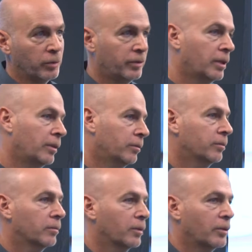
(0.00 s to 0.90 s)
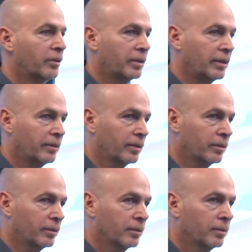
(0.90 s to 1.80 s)
We see that on the
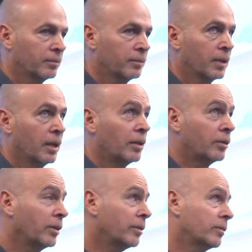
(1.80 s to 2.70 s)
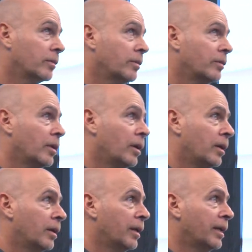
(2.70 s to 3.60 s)
statistics. So this is
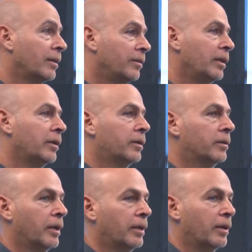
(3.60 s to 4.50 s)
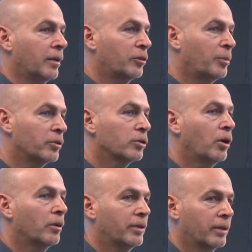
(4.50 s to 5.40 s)
an idea and a special
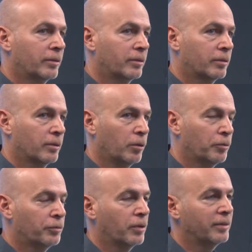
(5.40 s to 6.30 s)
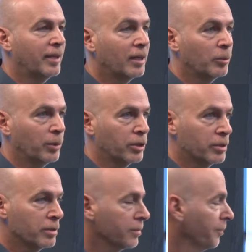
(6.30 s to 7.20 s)
context of taking
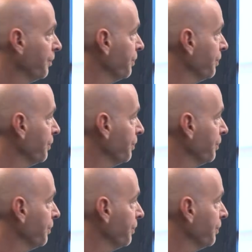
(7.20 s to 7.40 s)
pictures.